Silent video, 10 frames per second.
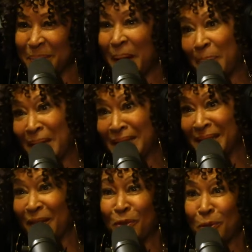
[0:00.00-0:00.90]
my piece,
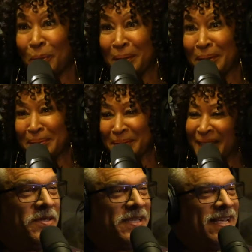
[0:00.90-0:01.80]
if you will. So
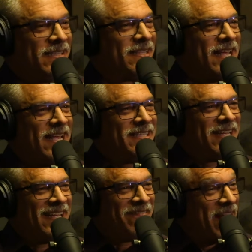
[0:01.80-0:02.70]
is
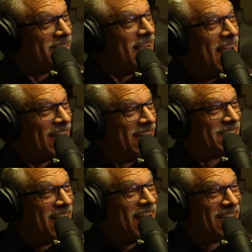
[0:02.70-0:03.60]
it right, exactly.